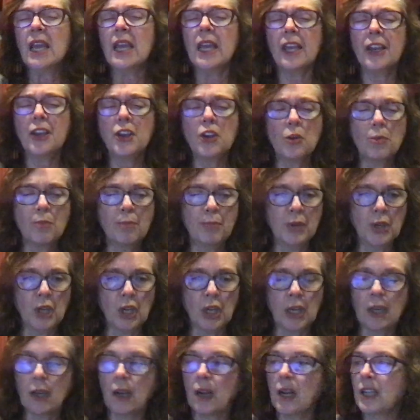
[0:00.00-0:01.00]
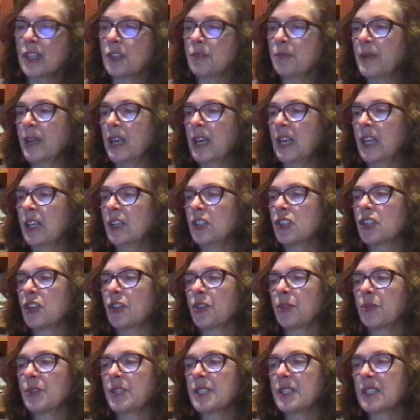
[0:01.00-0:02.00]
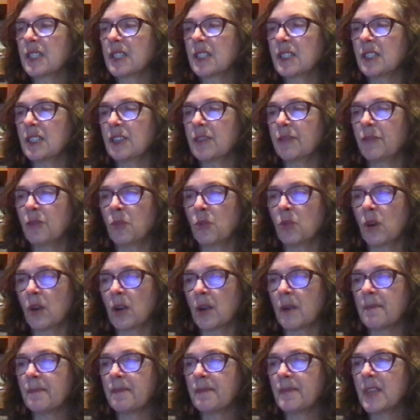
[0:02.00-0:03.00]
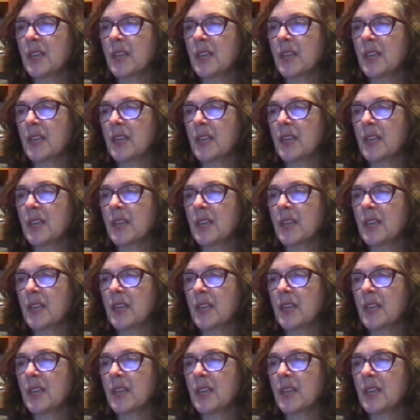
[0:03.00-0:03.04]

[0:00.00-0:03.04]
In your book on page 364,